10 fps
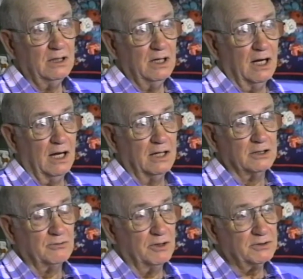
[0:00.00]
uh, and
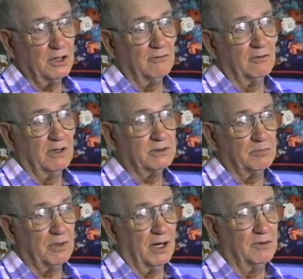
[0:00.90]
switched over and went to
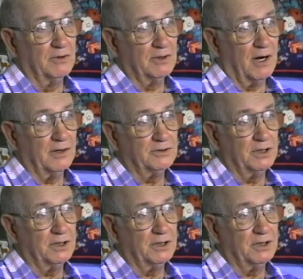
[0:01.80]
playing with Archie